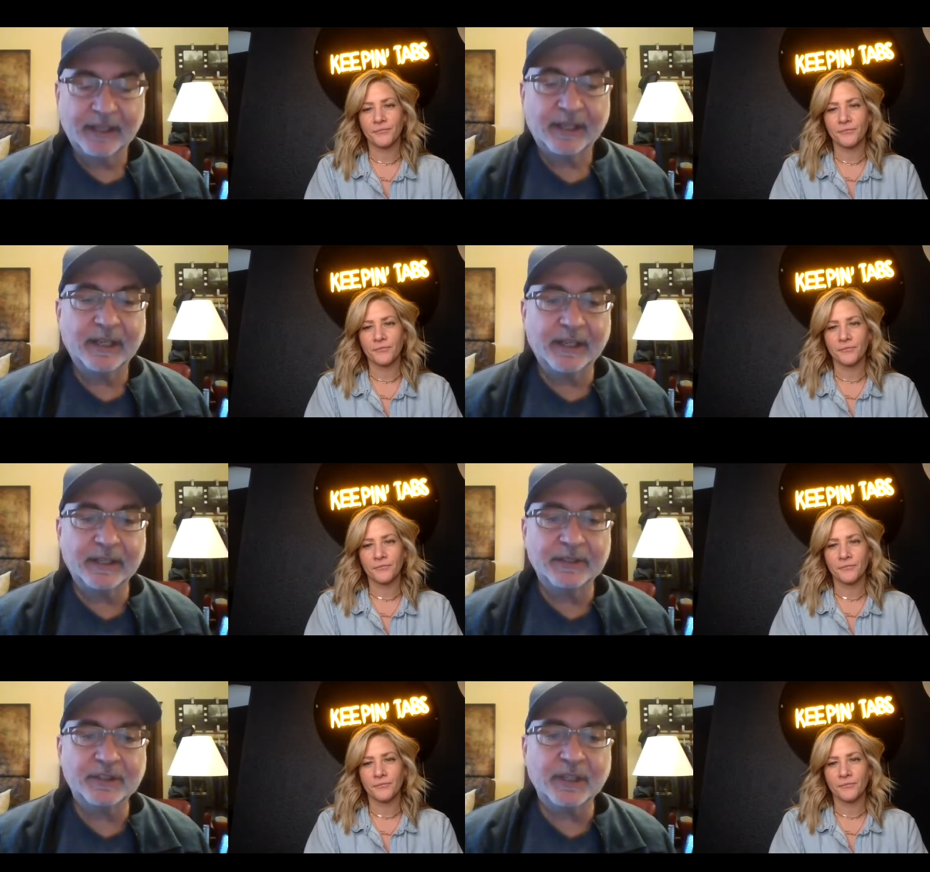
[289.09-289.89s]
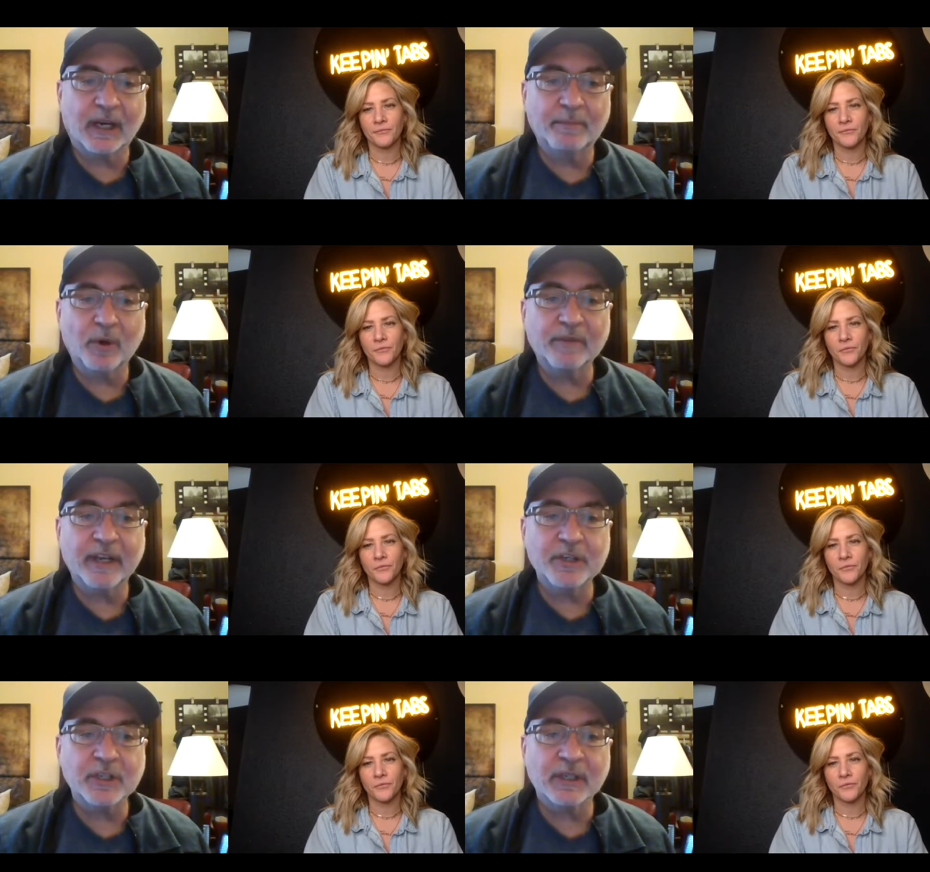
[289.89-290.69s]
Speaker 1: is a
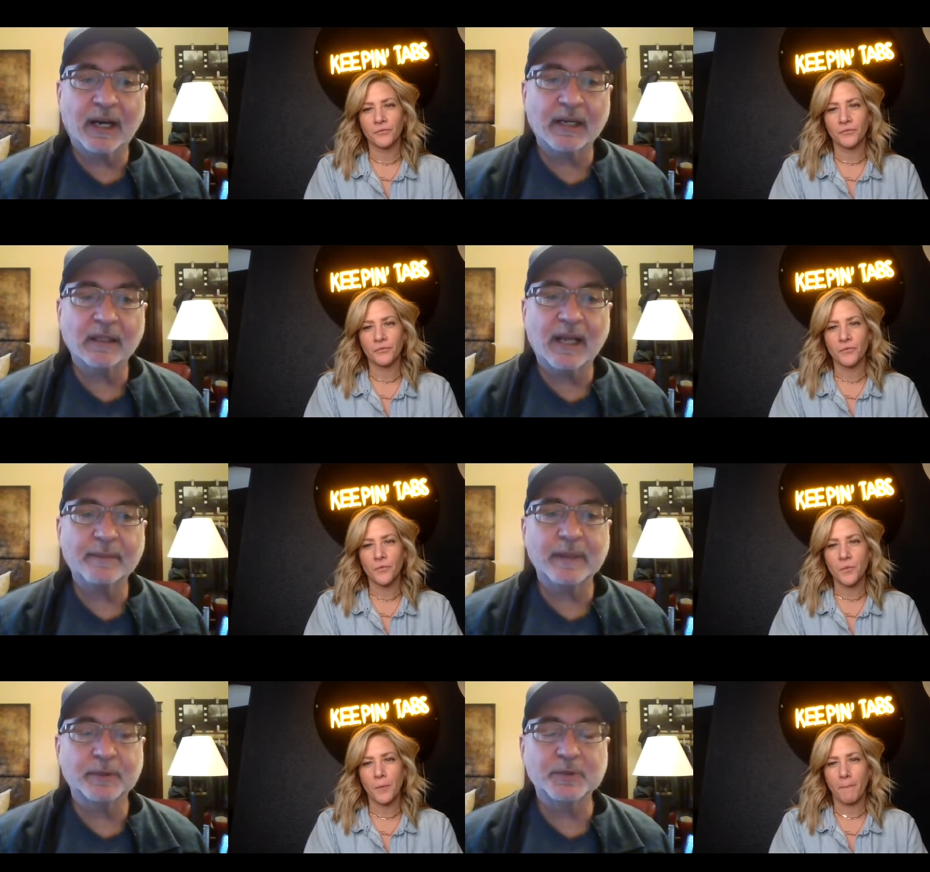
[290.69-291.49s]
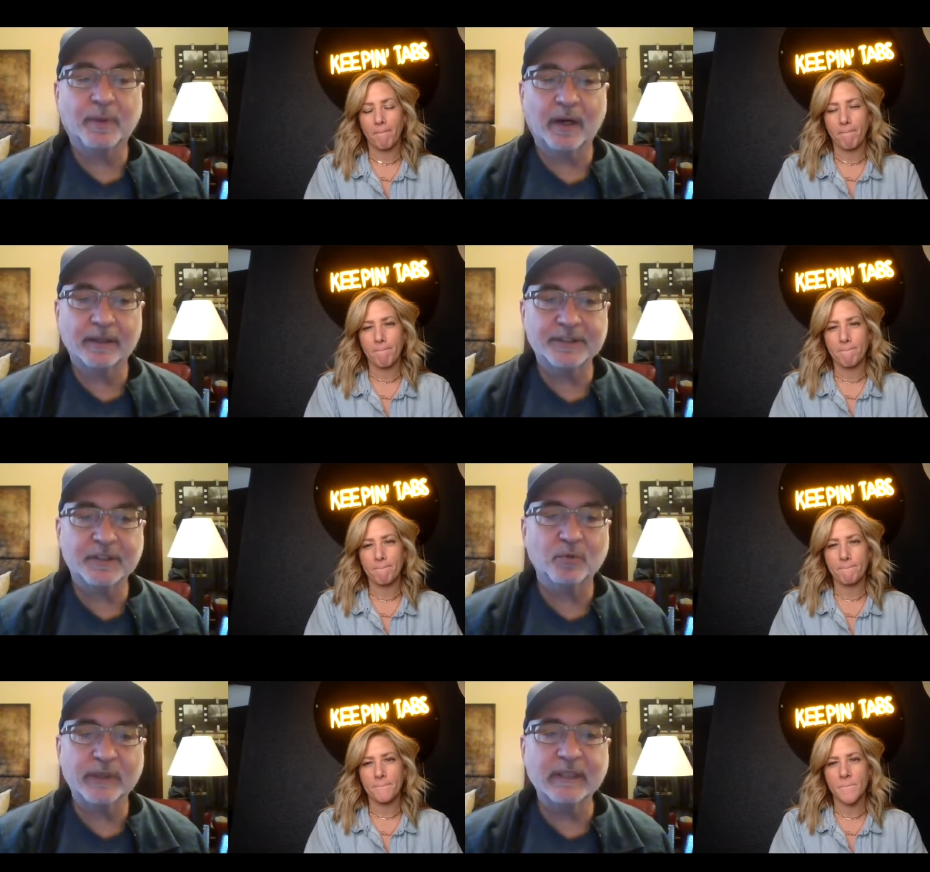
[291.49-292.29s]
motivation on a lot of people's parts to
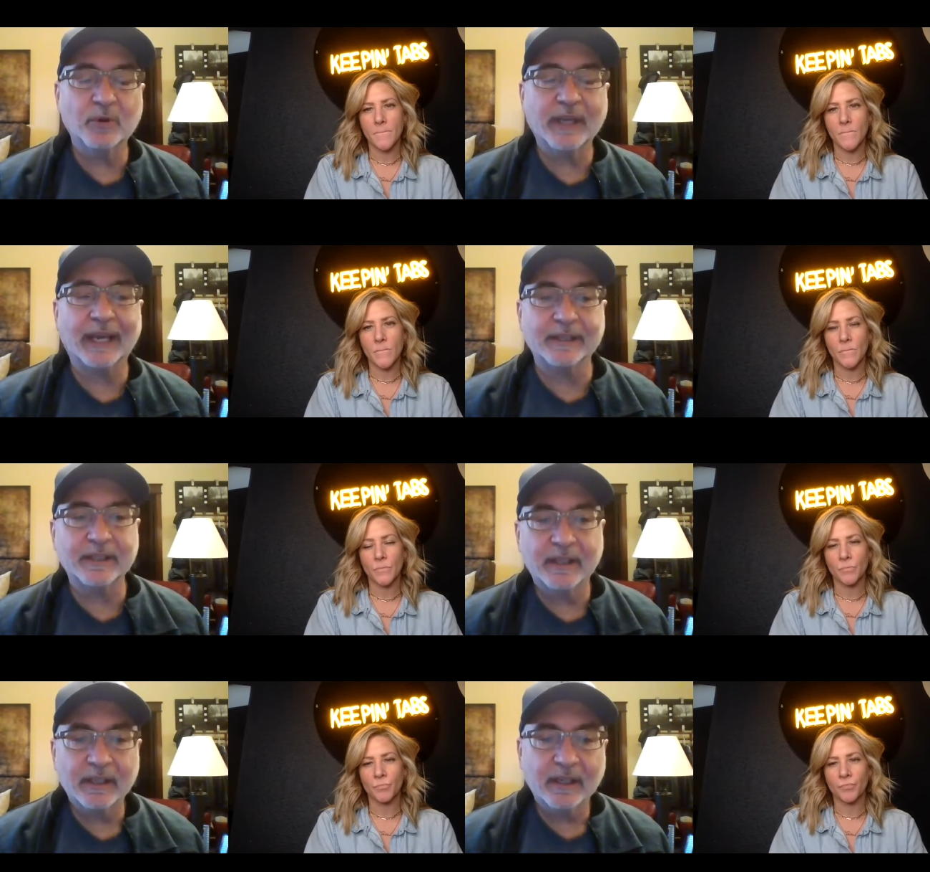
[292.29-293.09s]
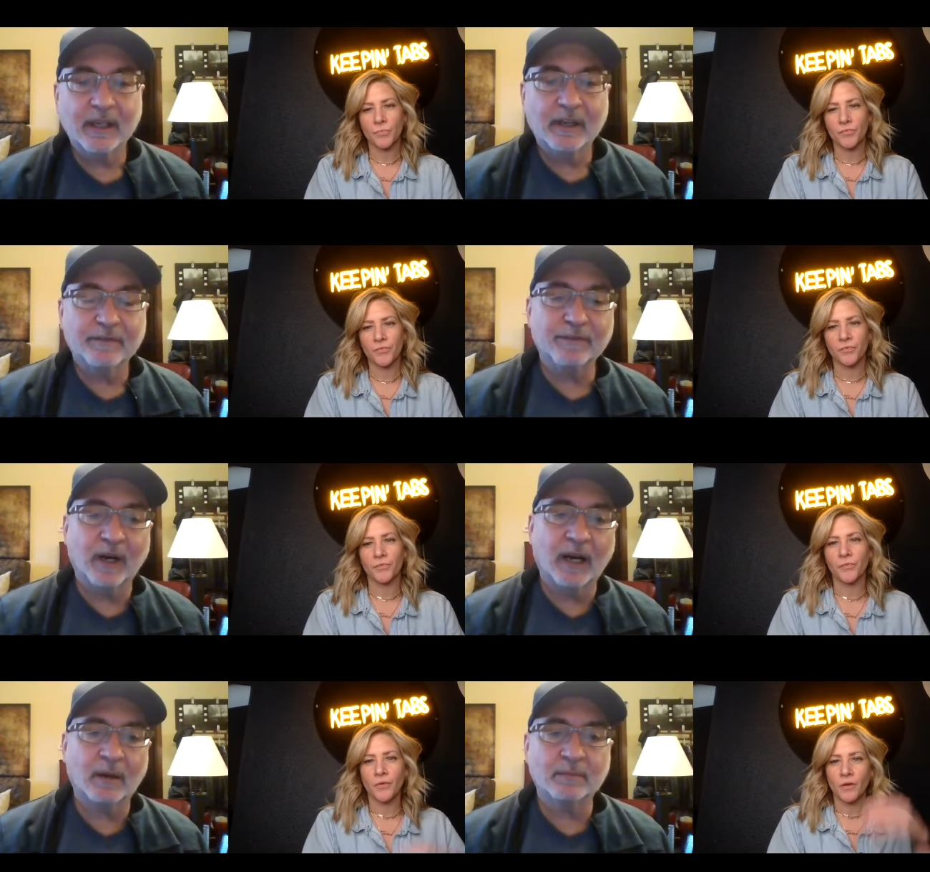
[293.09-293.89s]
relocate
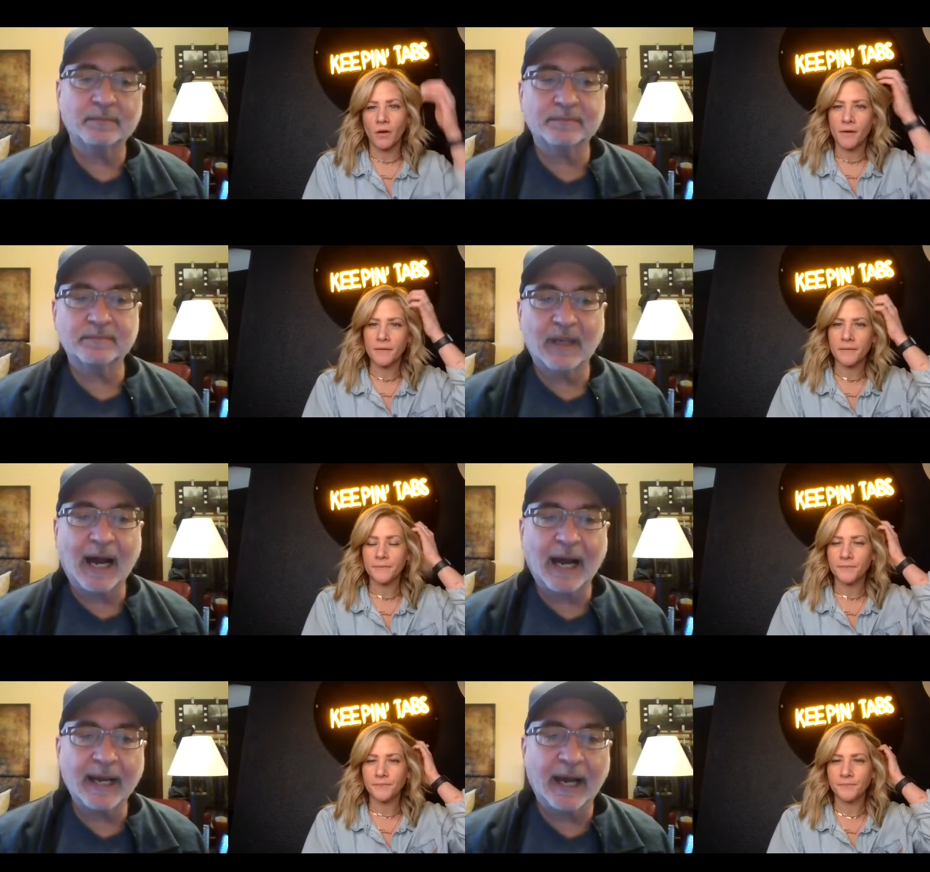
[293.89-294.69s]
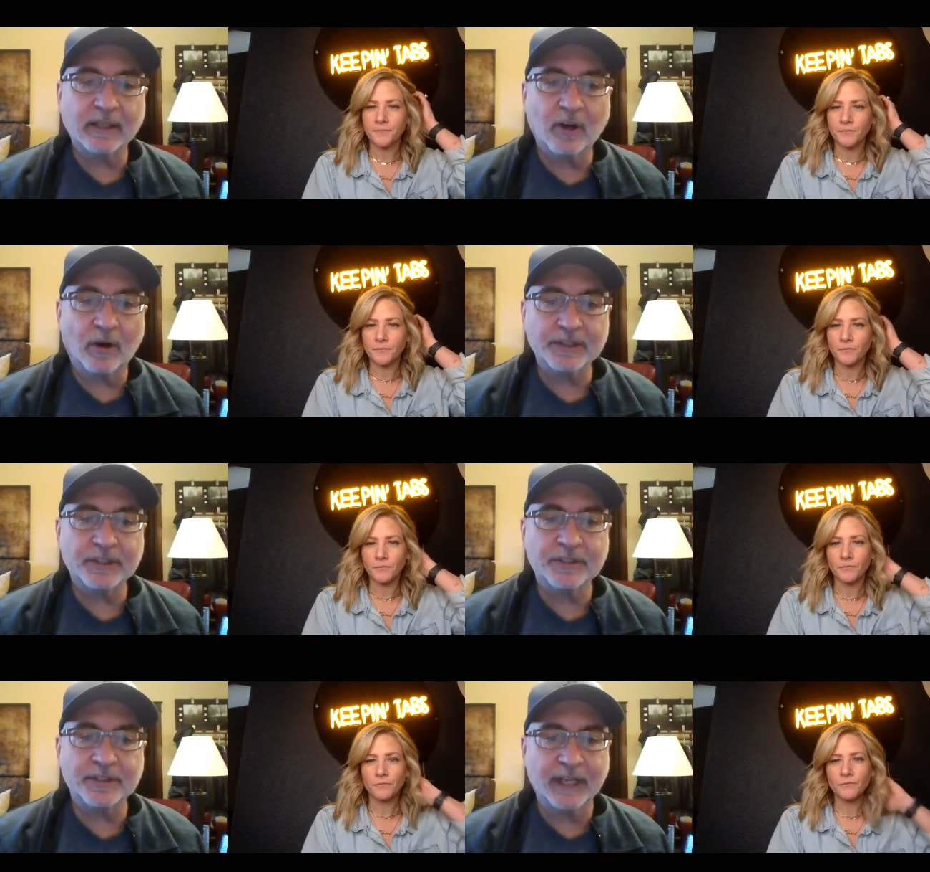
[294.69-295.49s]
from high, high
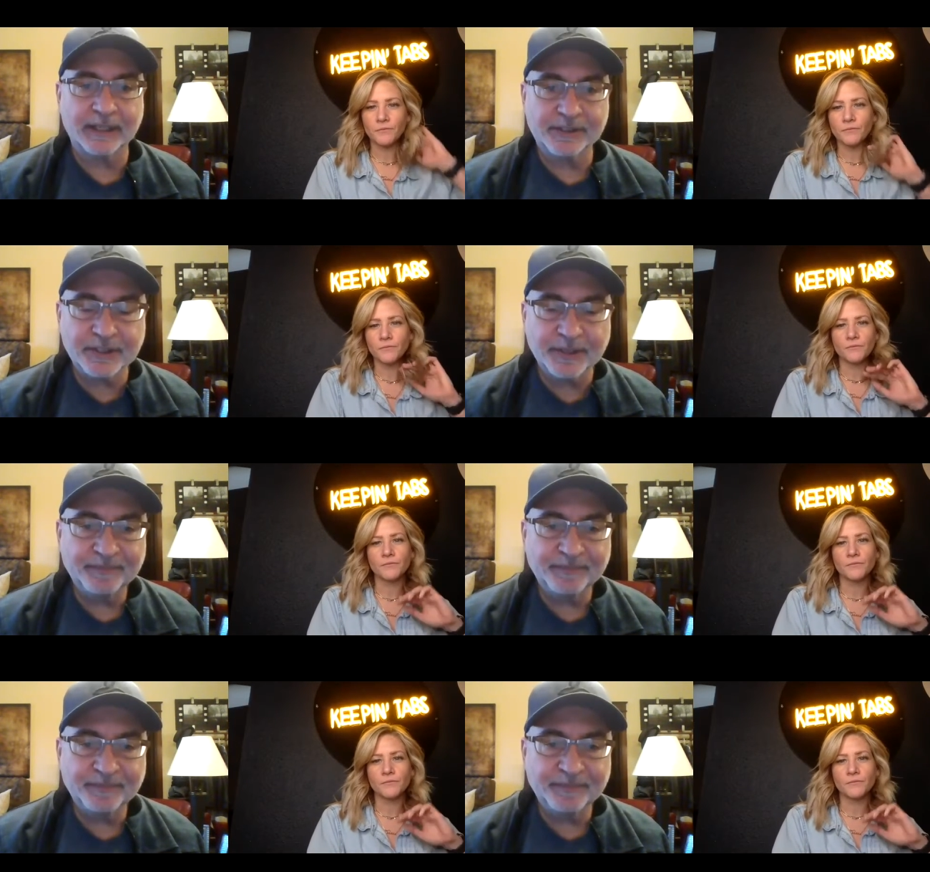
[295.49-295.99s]
cost states,